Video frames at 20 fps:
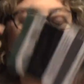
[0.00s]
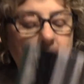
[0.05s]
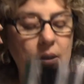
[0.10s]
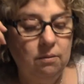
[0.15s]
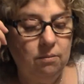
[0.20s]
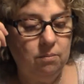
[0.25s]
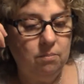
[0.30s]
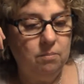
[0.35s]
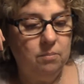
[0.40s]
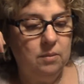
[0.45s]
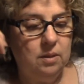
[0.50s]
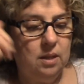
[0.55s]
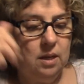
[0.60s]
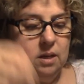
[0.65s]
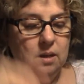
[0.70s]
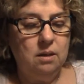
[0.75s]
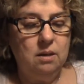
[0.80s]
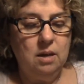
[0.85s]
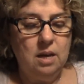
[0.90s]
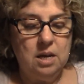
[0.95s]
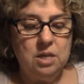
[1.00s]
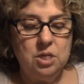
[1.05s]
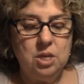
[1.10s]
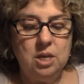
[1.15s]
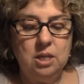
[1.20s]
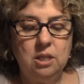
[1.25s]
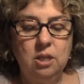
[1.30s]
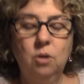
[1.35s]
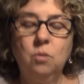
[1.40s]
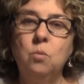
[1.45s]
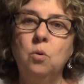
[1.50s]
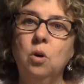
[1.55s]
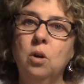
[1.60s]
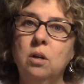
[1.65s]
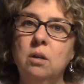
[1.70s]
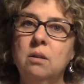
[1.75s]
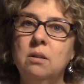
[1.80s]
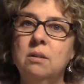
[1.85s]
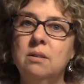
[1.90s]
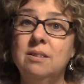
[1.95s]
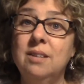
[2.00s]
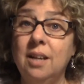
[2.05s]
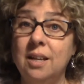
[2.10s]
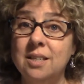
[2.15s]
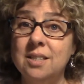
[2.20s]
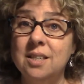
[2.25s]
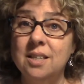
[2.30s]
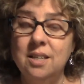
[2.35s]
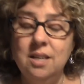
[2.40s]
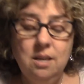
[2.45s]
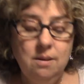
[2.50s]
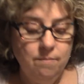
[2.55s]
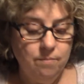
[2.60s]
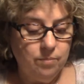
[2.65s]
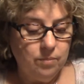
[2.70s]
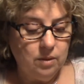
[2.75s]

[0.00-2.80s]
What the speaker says: think they'll work nicely.